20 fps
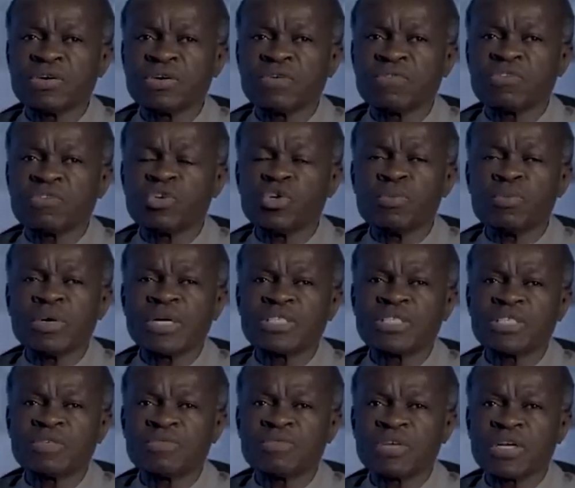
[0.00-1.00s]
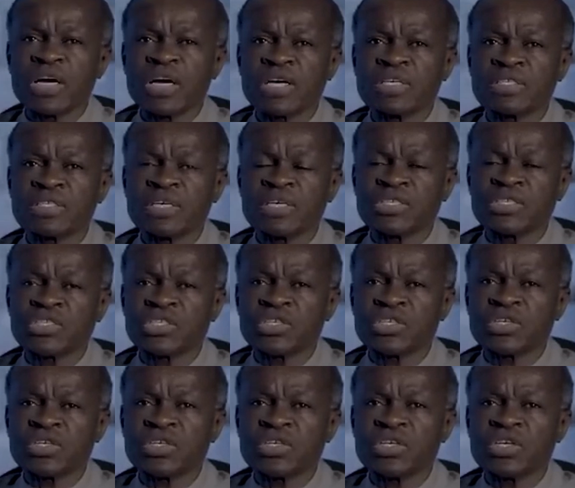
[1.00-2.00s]
of human
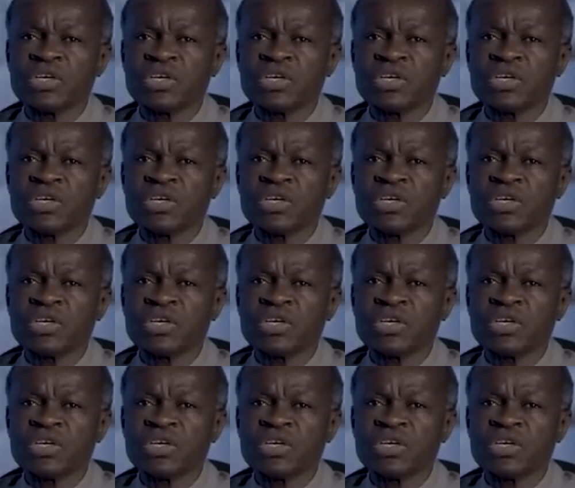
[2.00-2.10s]
civilization,